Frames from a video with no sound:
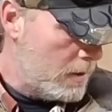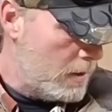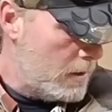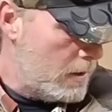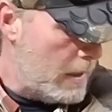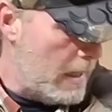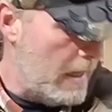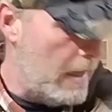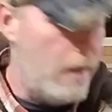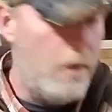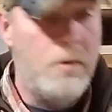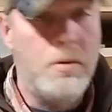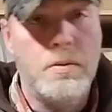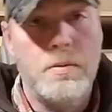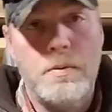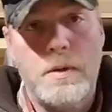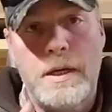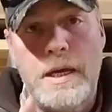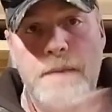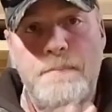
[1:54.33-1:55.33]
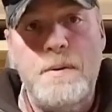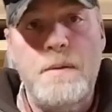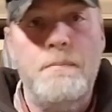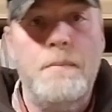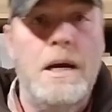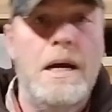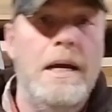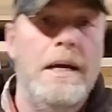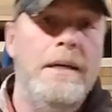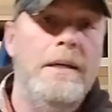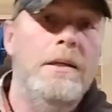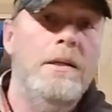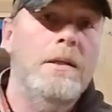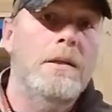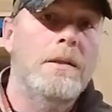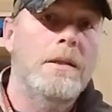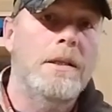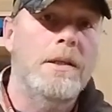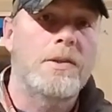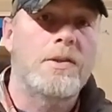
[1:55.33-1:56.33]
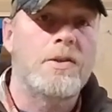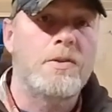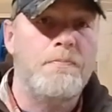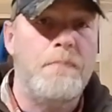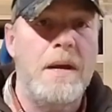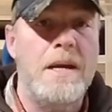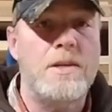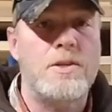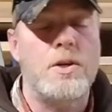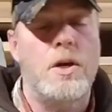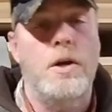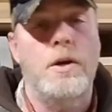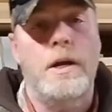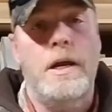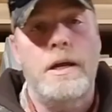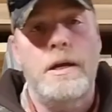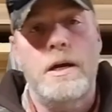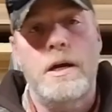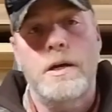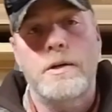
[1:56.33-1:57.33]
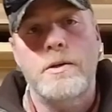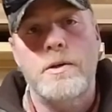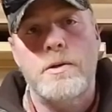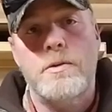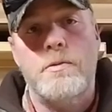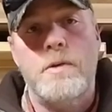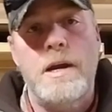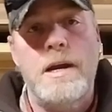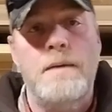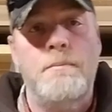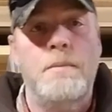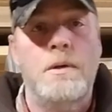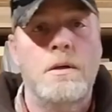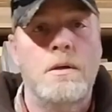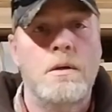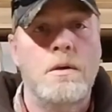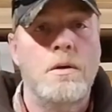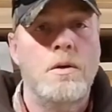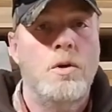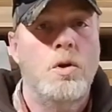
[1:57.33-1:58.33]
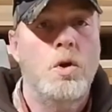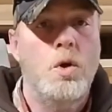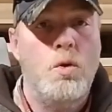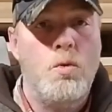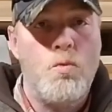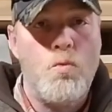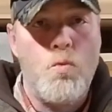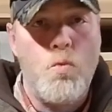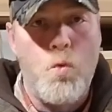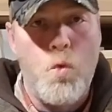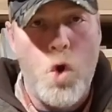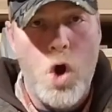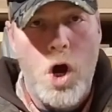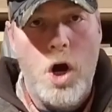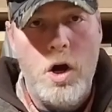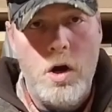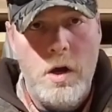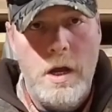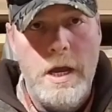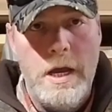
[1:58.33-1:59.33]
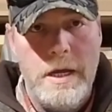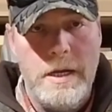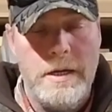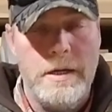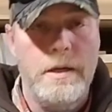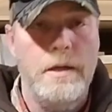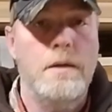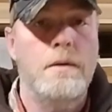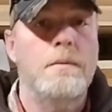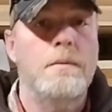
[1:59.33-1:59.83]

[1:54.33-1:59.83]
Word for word: now, keep in mind, this is based on a 100 gram raw egg.